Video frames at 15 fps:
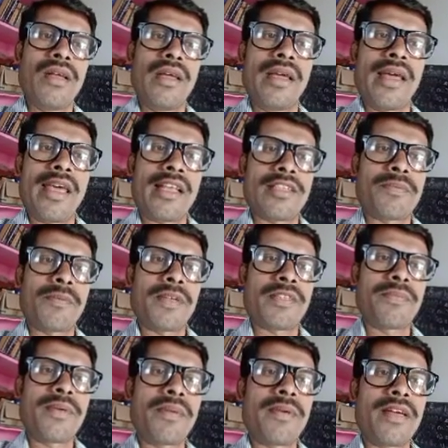X plus
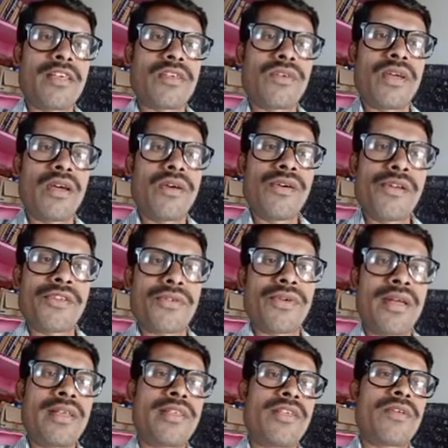b by 2a whole
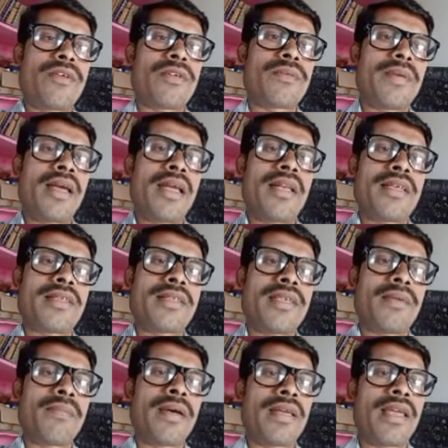square is equal to minus c
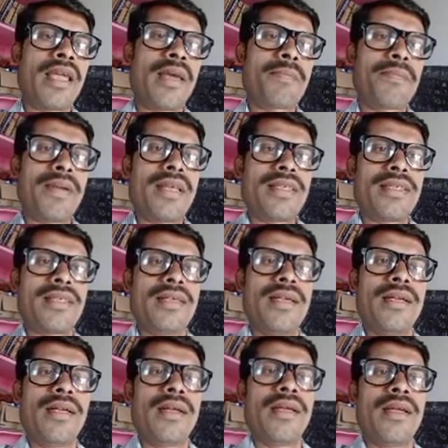by a plus
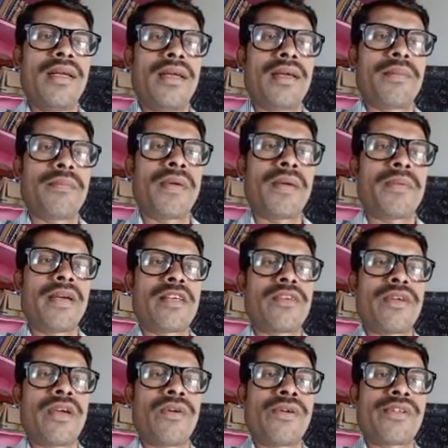b by
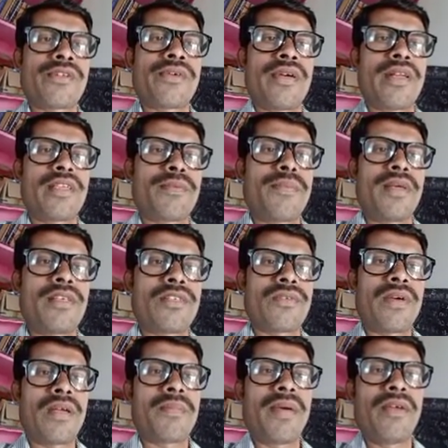2a whole square is b
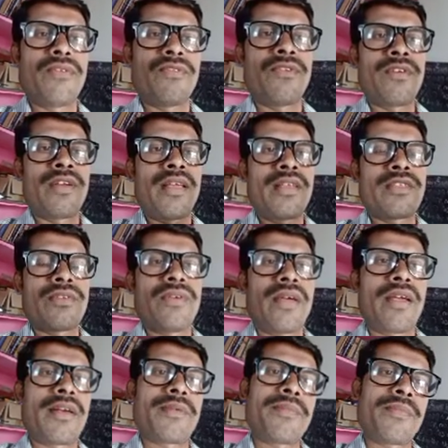square by 4a
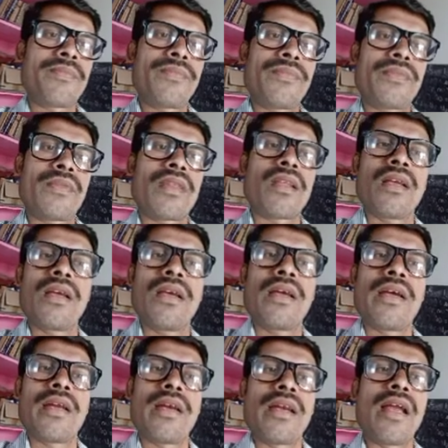square.
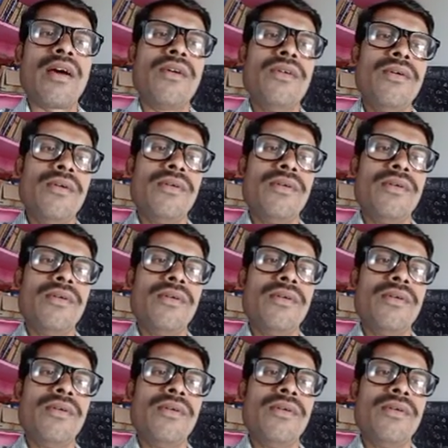Now